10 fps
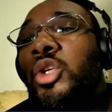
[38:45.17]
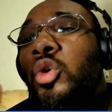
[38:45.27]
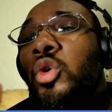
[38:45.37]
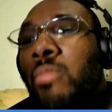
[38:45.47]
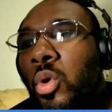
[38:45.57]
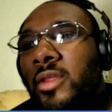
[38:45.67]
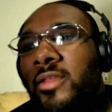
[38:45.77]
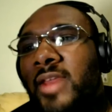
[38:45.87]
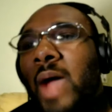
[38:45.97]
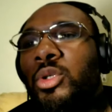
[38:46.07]
do more
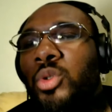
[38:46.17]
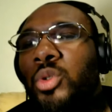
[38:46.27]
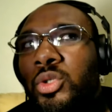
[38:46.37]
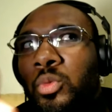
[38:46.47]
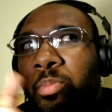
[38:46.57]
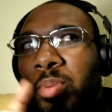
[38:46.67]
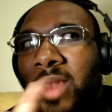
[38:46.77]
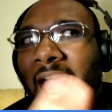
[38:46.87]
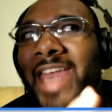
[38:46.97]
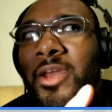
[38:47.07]
than I was going to
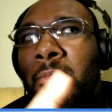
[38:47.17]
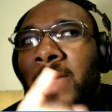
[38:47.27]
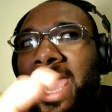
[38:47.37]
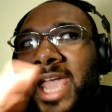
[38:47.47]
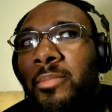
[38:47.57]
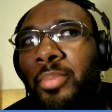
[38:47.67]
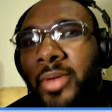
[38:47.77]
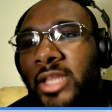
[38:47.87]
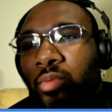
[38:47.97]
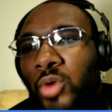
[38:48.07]
platinum and
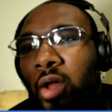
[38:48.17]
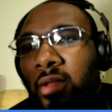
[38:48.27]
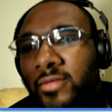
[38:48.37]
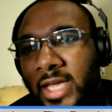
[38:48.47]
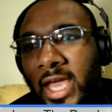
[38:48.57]
play through all of the games.